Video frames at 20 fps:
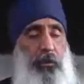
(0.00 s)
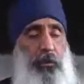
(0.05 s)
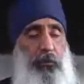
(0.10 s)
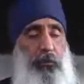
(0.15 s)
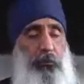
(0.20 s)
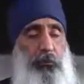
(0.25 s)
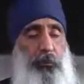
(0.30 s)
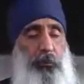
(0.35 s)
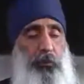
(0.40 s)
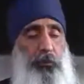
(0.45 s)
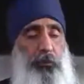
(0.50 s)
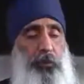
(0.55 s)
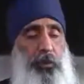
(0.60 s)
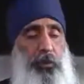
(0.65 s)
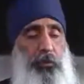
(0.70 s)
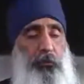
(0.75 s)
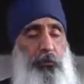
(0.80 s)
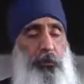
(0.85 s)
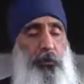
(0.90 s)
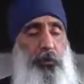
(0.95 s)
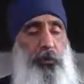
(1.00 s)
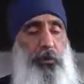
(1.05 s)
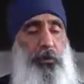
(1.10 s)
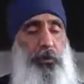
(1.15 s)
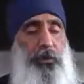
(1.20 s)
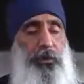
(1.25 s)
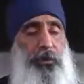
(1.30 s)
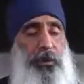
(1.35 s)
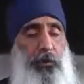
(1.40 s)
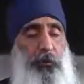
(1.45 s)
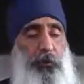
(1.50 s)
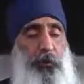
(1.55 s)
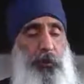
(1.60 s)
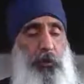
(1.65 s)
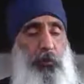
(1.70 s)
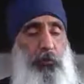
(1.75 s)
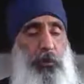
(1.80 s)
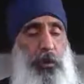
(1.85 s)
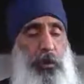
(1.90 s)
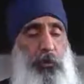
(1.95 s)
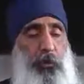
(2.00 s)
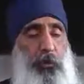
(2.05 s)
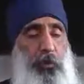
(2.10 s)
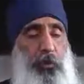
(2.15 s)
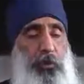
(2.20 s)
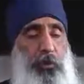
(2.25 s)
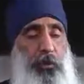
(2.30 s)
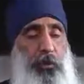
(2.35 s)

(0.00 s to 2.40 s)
Moving your focus now to your mouth.